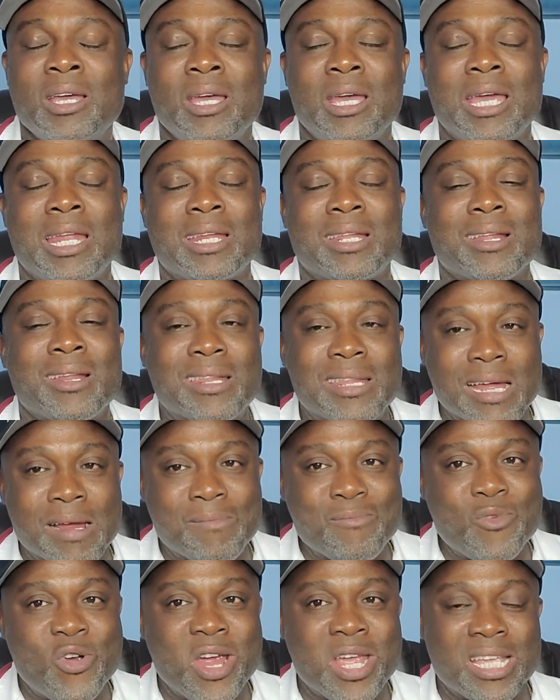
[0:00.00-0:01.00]
and the
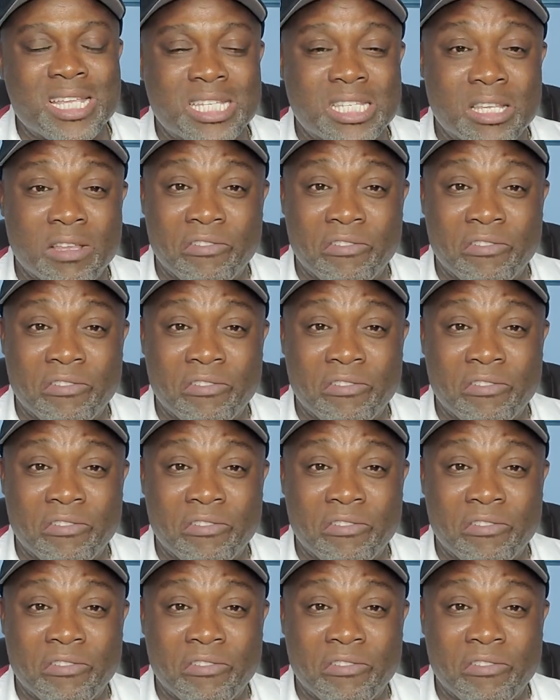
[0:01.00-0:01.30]
number is